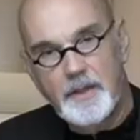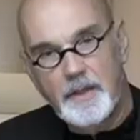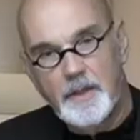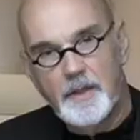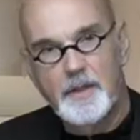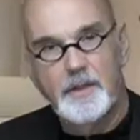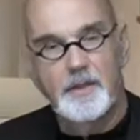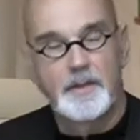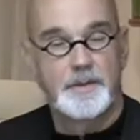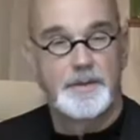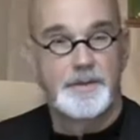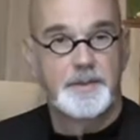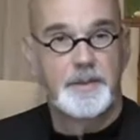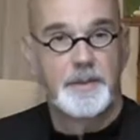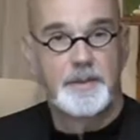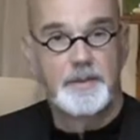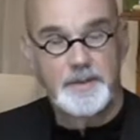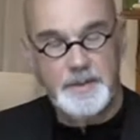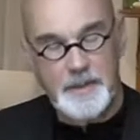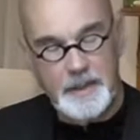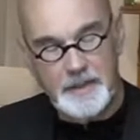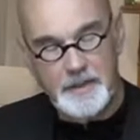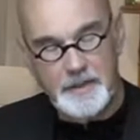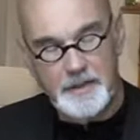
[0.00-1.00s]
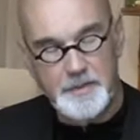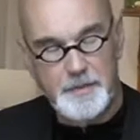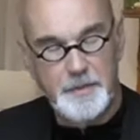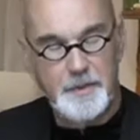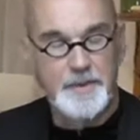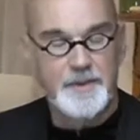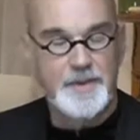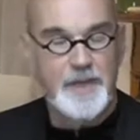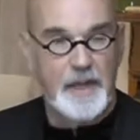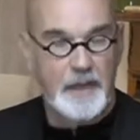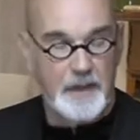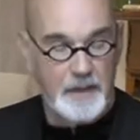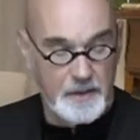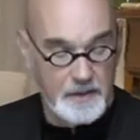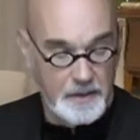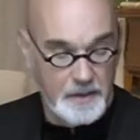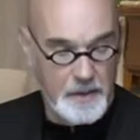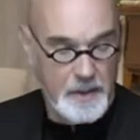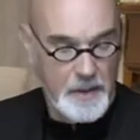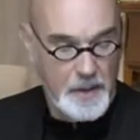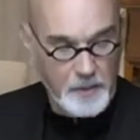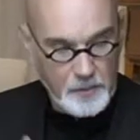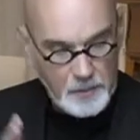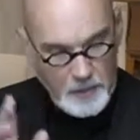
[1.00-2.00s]
hertz cycles per second
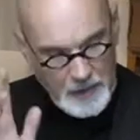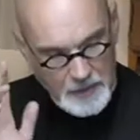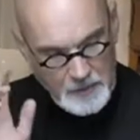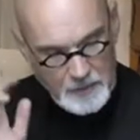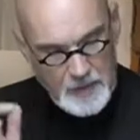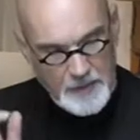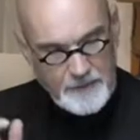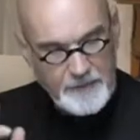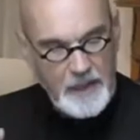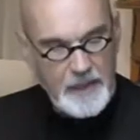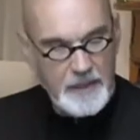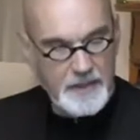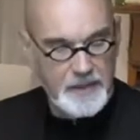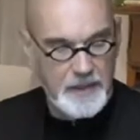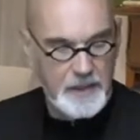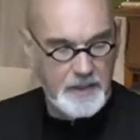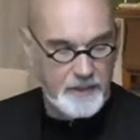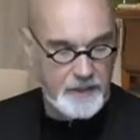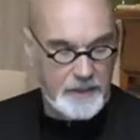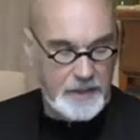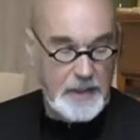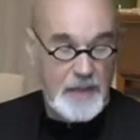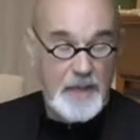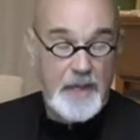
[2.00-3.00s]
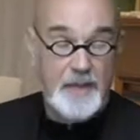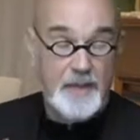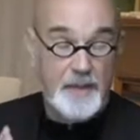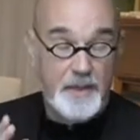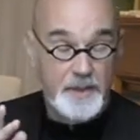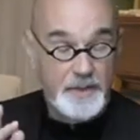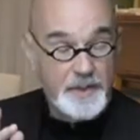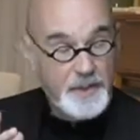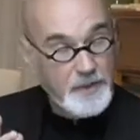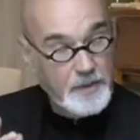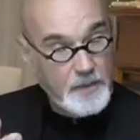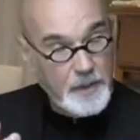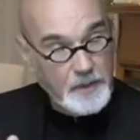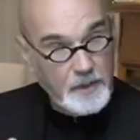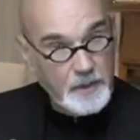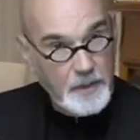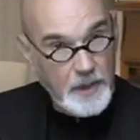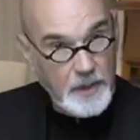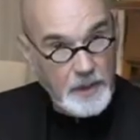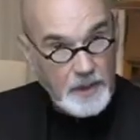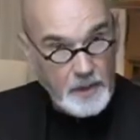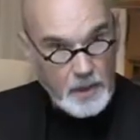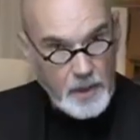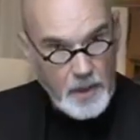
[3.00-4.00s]
brainwave activity. This is when we
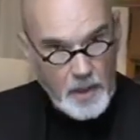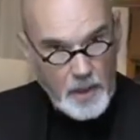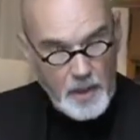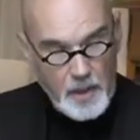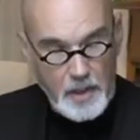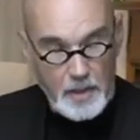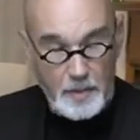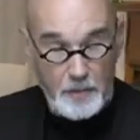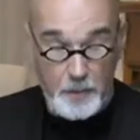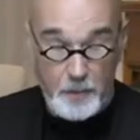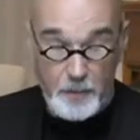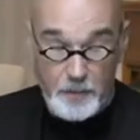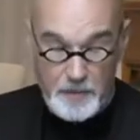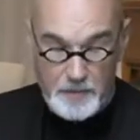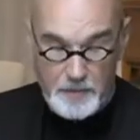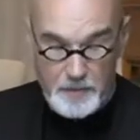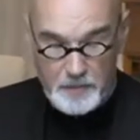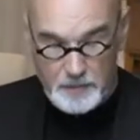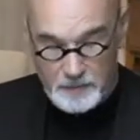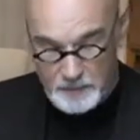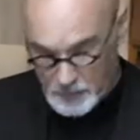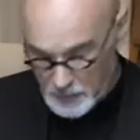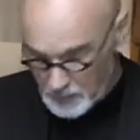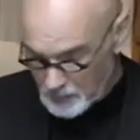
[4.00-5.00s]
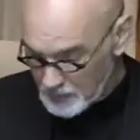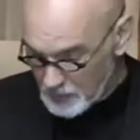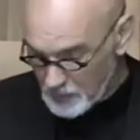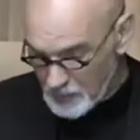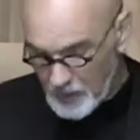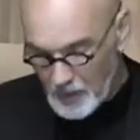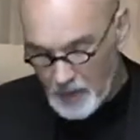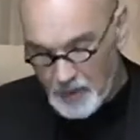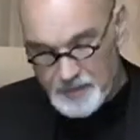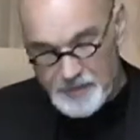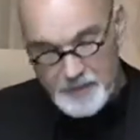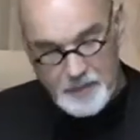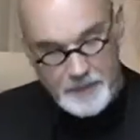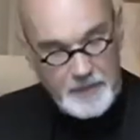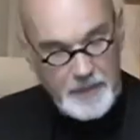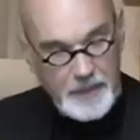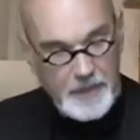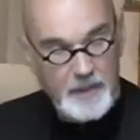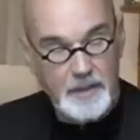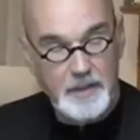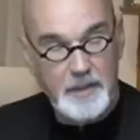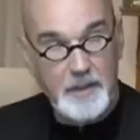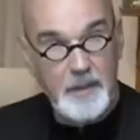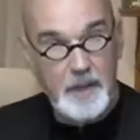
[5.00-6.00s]
are calm. We could also be
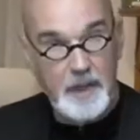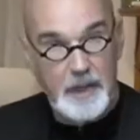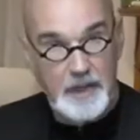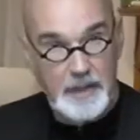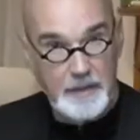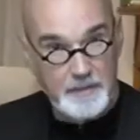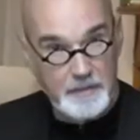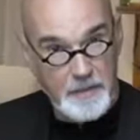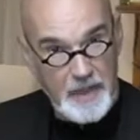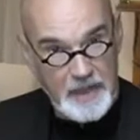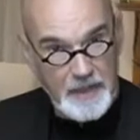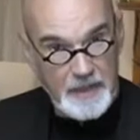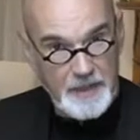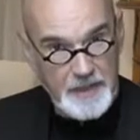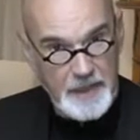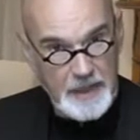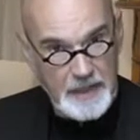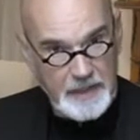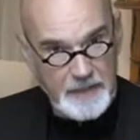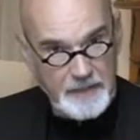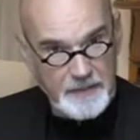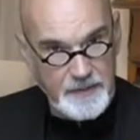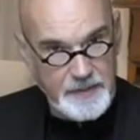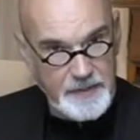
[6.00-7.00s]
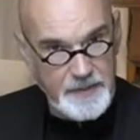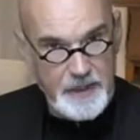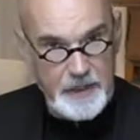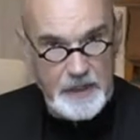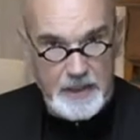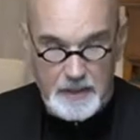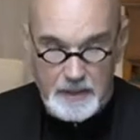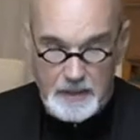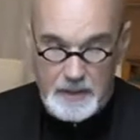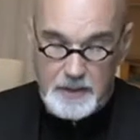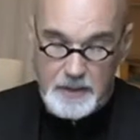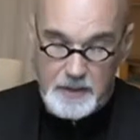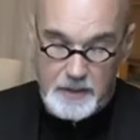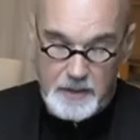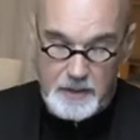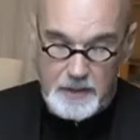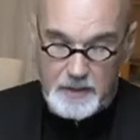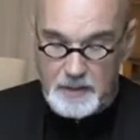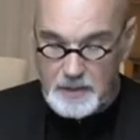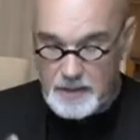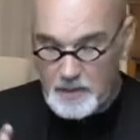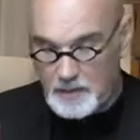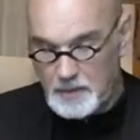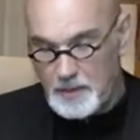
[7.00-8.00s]
in a meditative state
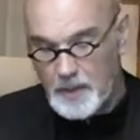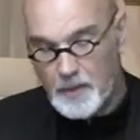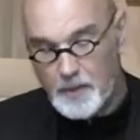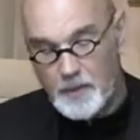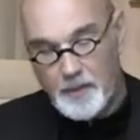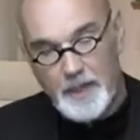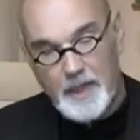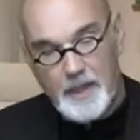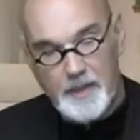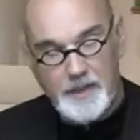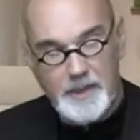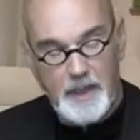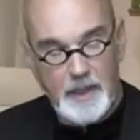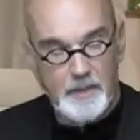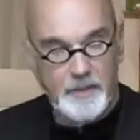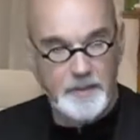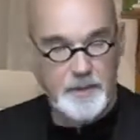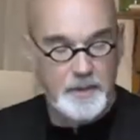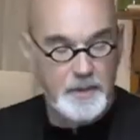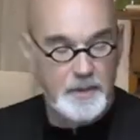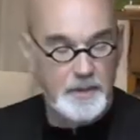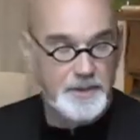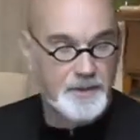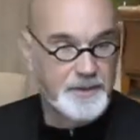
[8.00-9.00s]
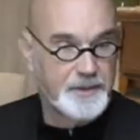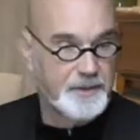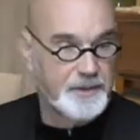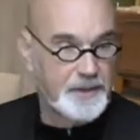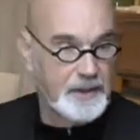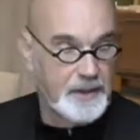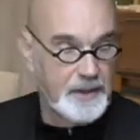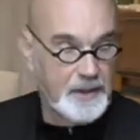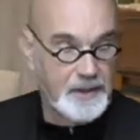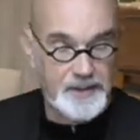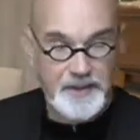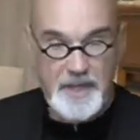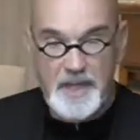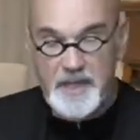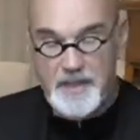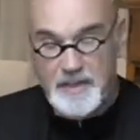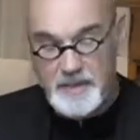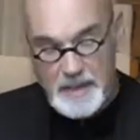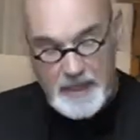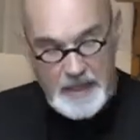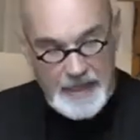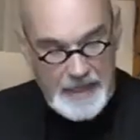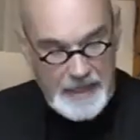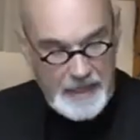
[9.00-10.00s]
in the lower end, down towards 10
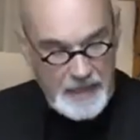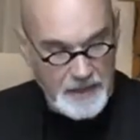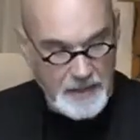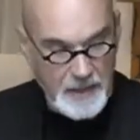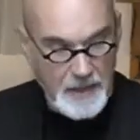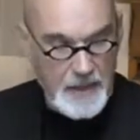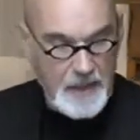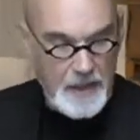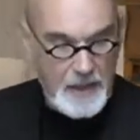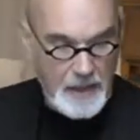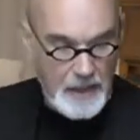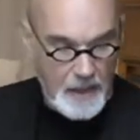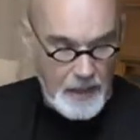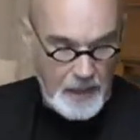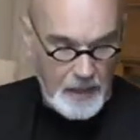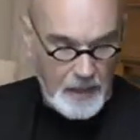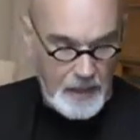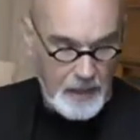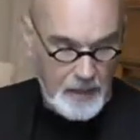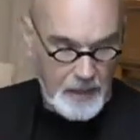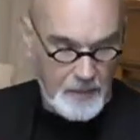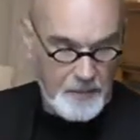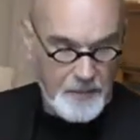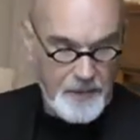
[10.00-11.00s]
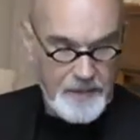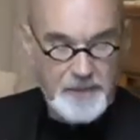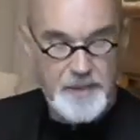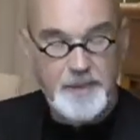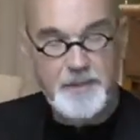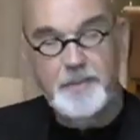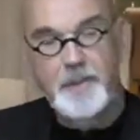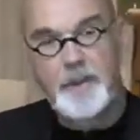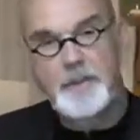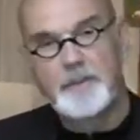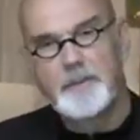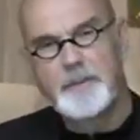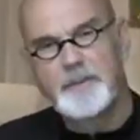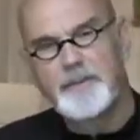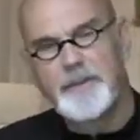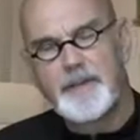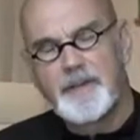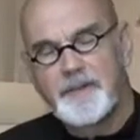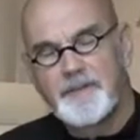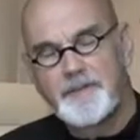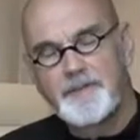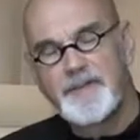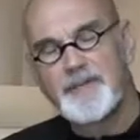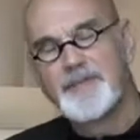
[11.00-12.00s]
to 8. This is where we're
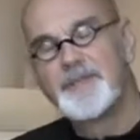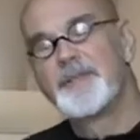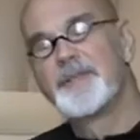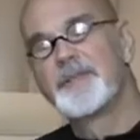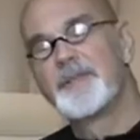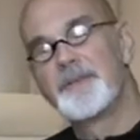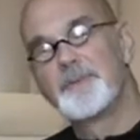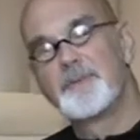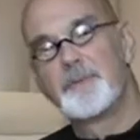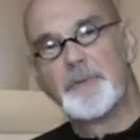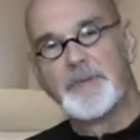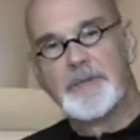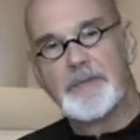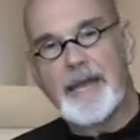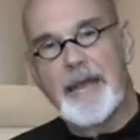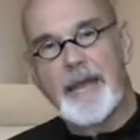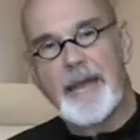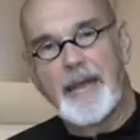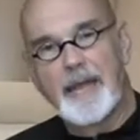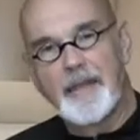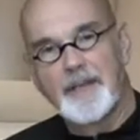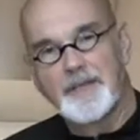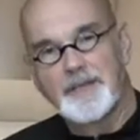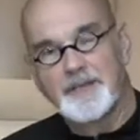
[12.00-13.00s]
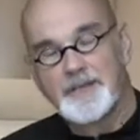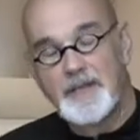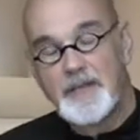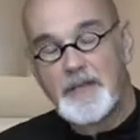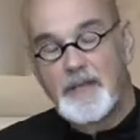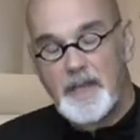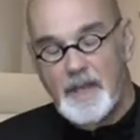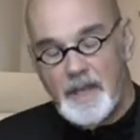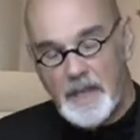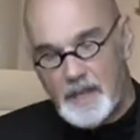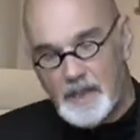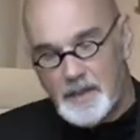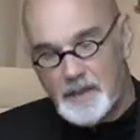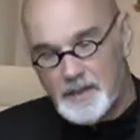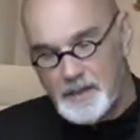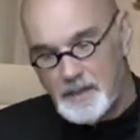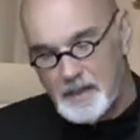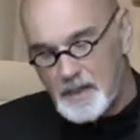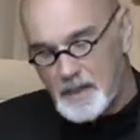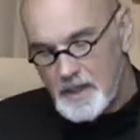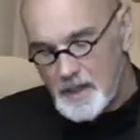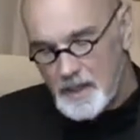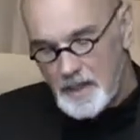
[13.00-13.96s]
very physically relaxed. And